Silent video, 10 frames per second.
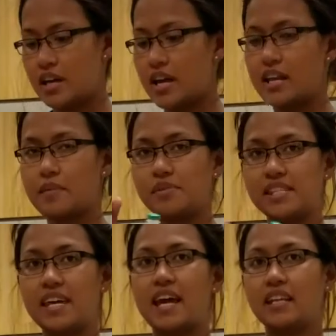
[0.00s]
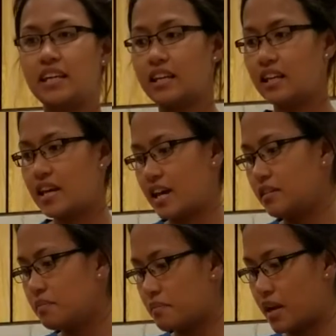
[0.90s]
and I'm scanning it
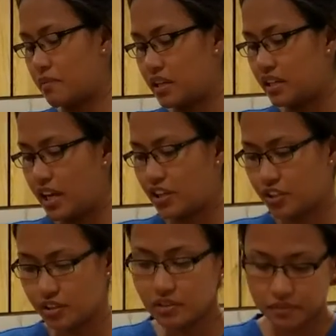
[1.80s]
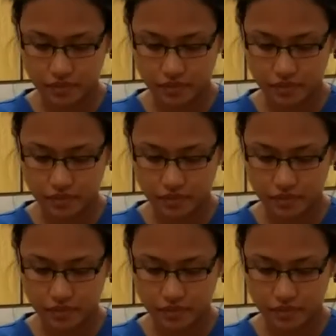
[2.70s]
again, my medication.